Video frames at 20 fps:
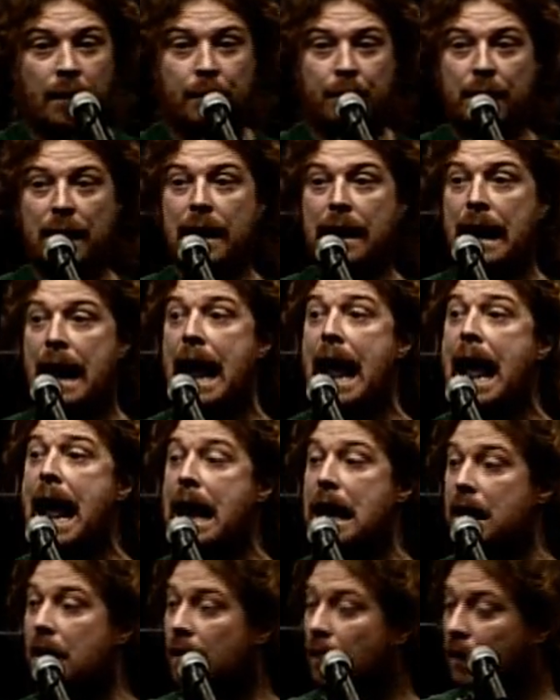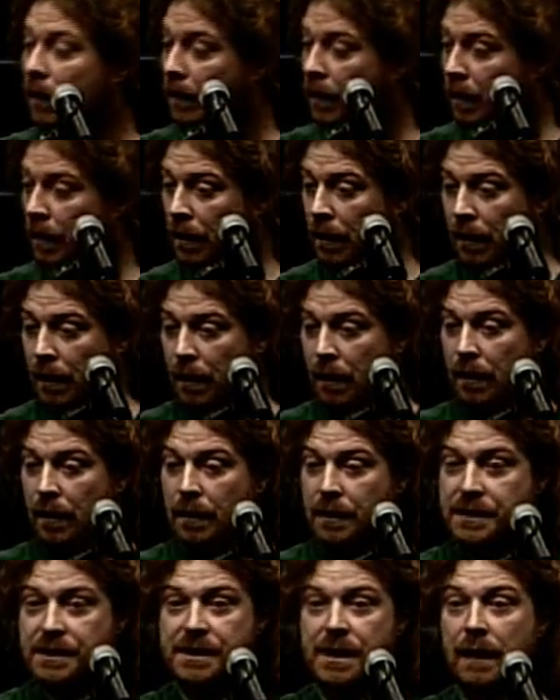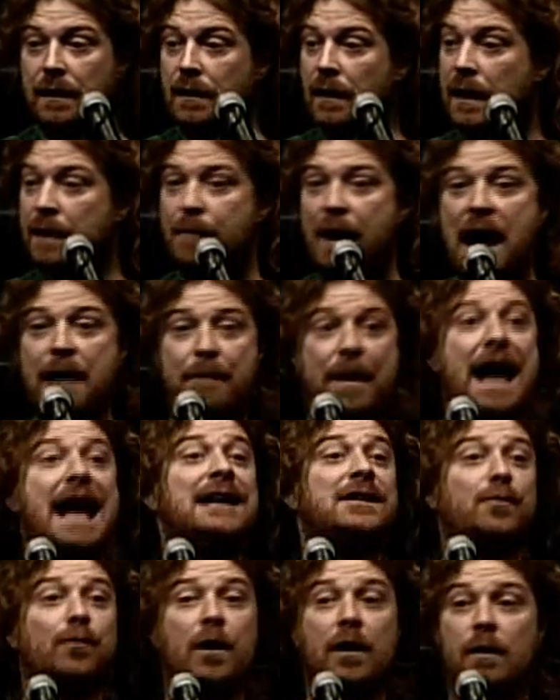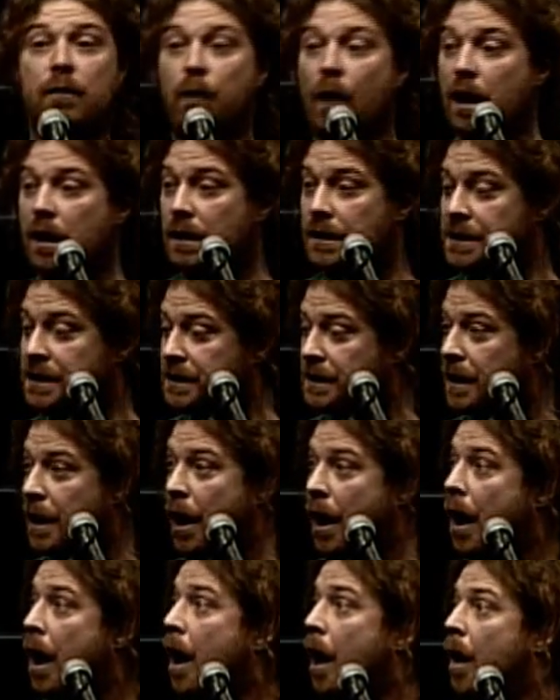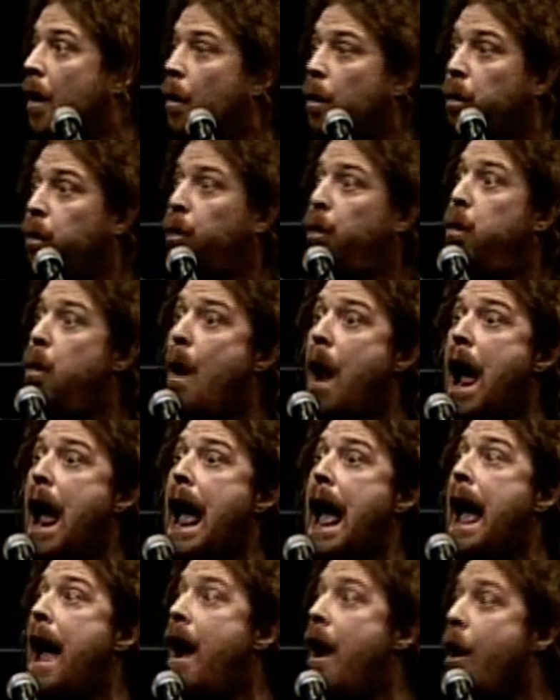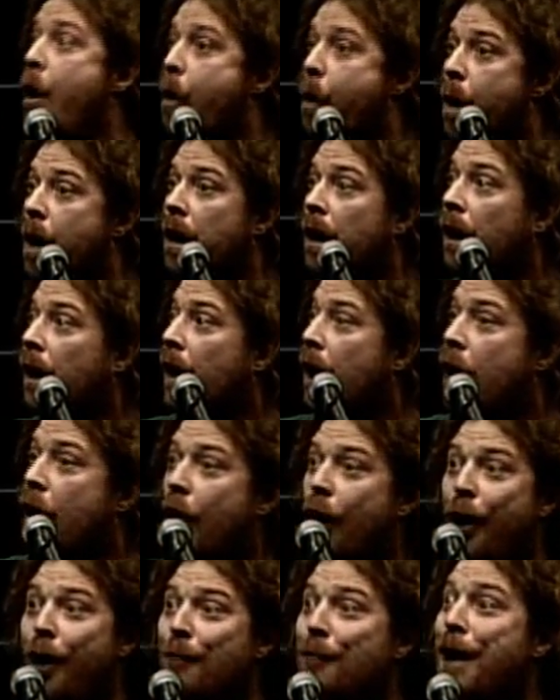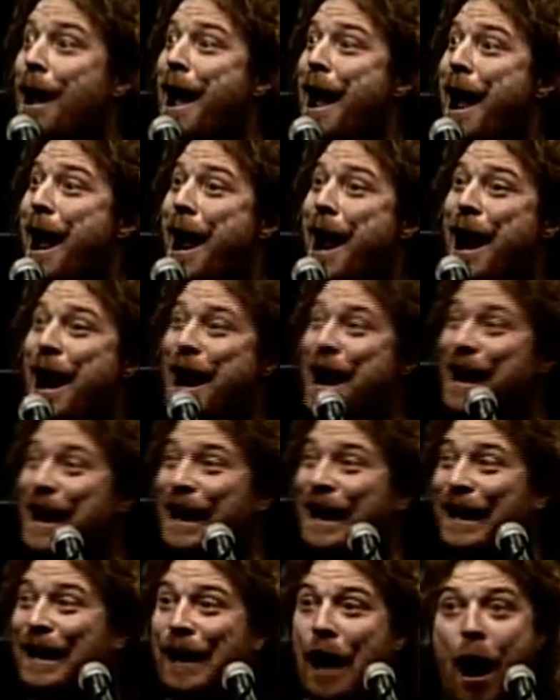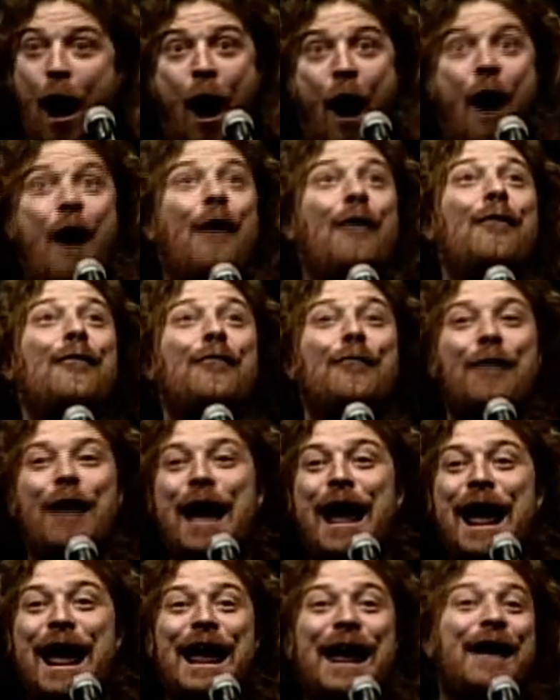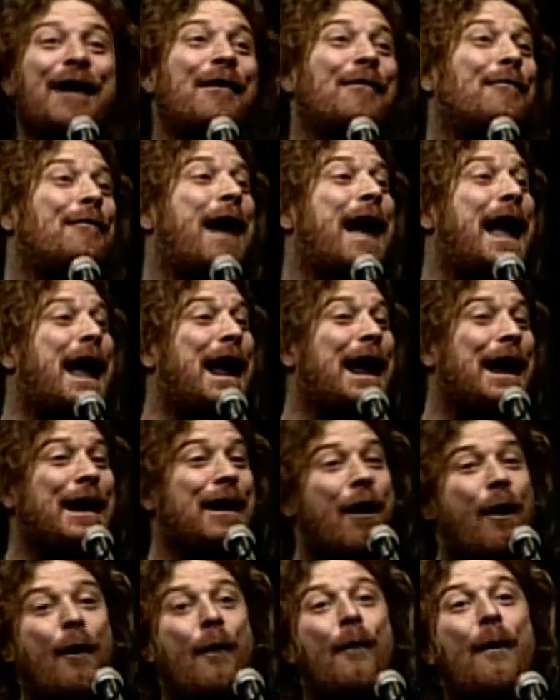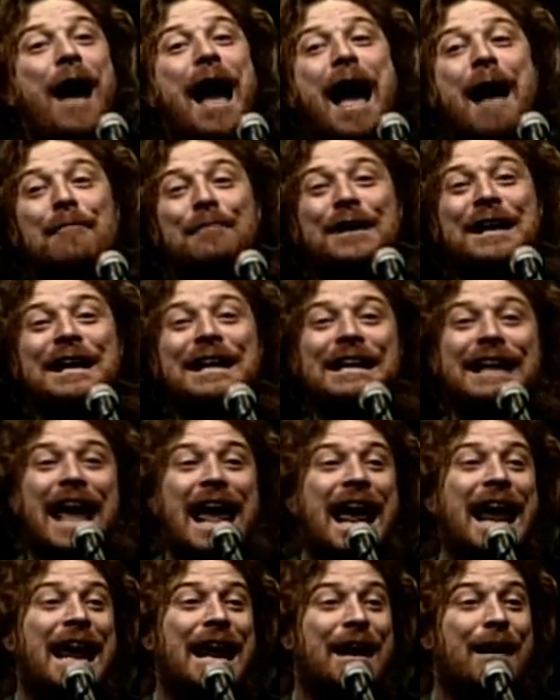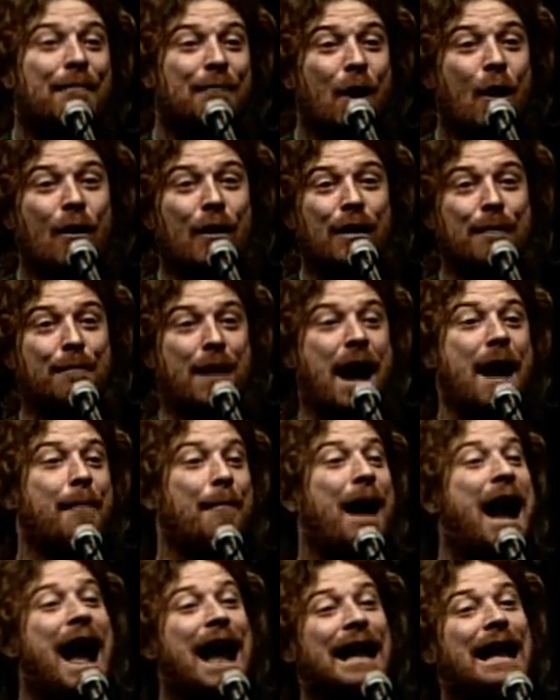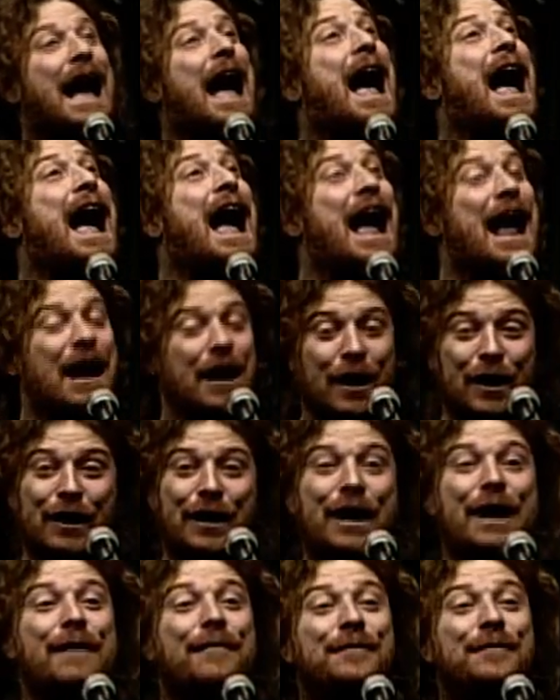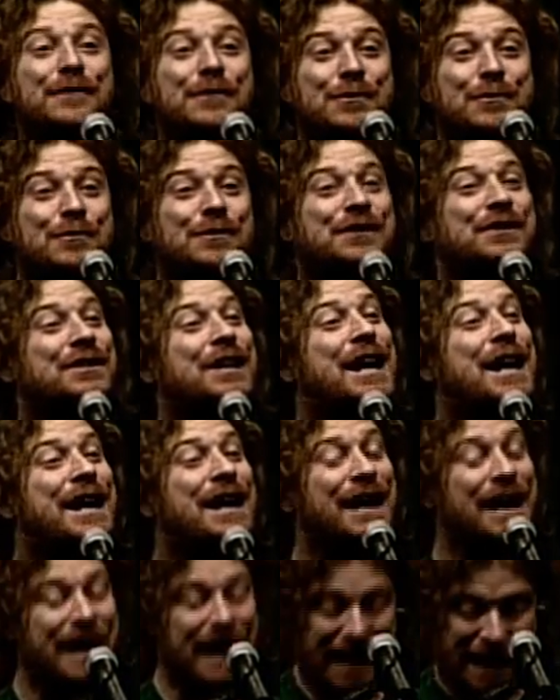But hey, suddenly my password works. Wow! Hooray! Hooray, hooray, yo, happy day. I'm gonna buy my guy a gift to say.